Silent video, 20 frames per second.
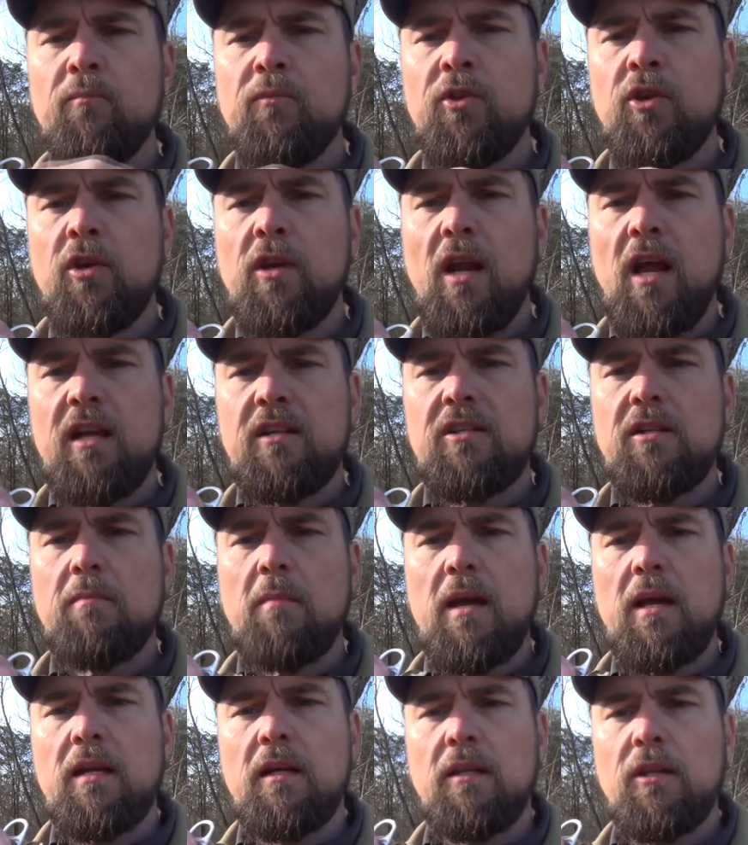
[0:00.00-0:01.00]
You can actually
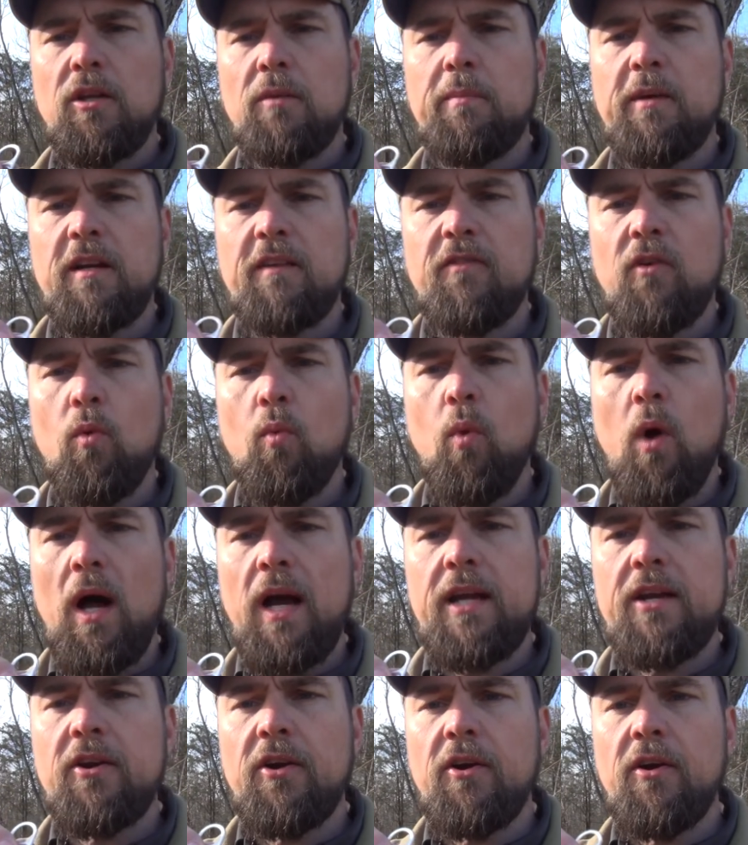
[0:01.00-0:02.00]
make a little bit of a
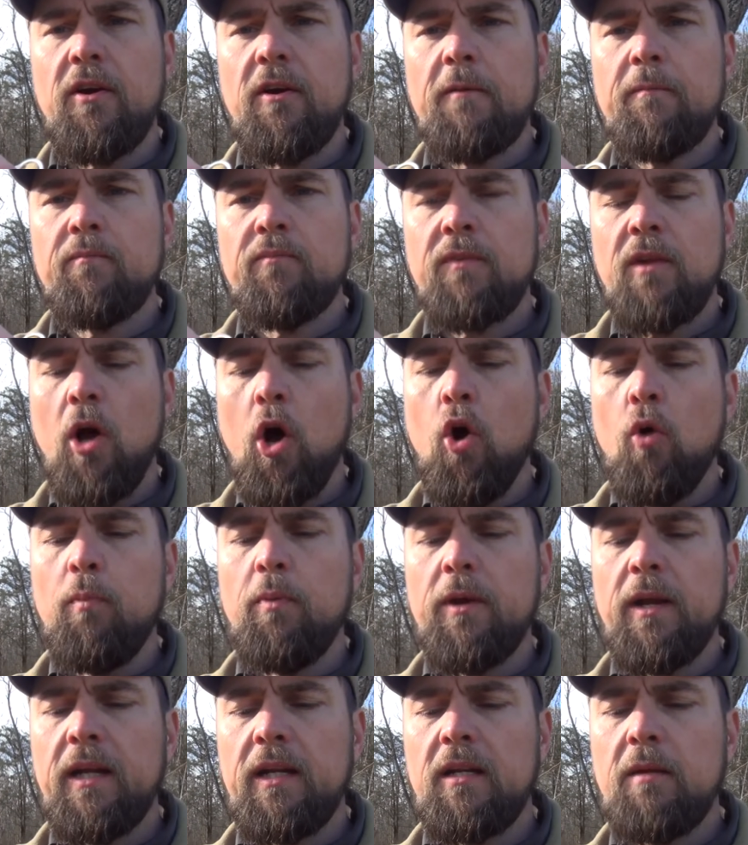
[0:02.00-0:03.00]
wider
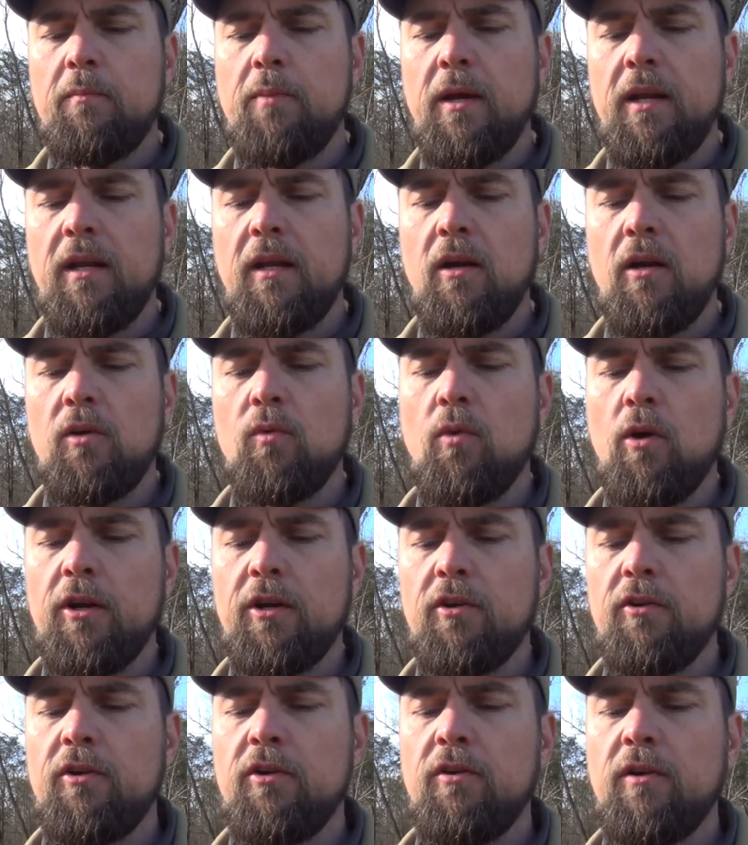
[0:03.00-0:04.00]
opening depending on what
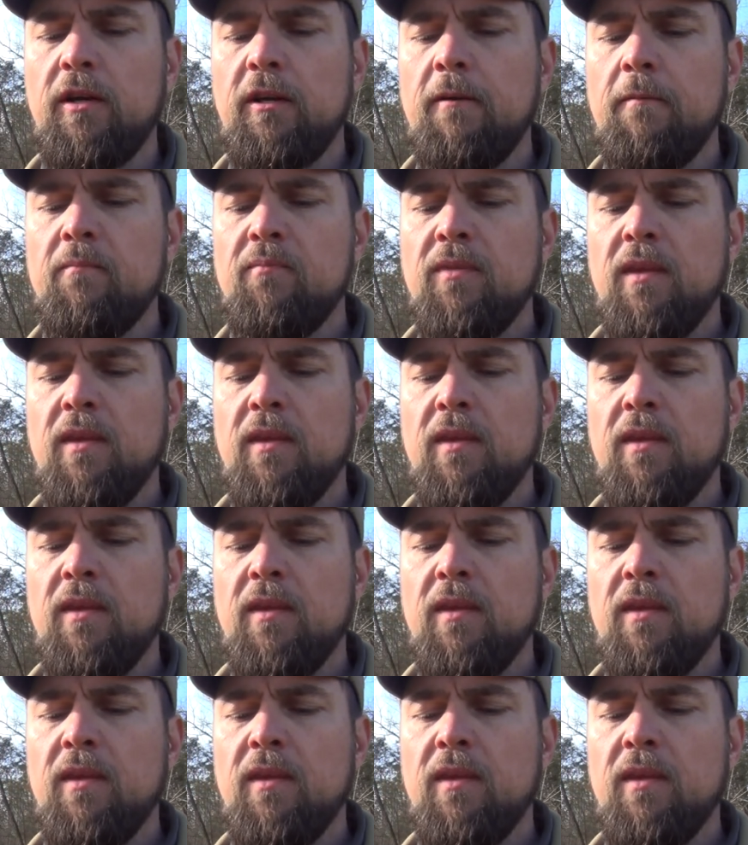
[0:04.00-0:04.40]
you're doing.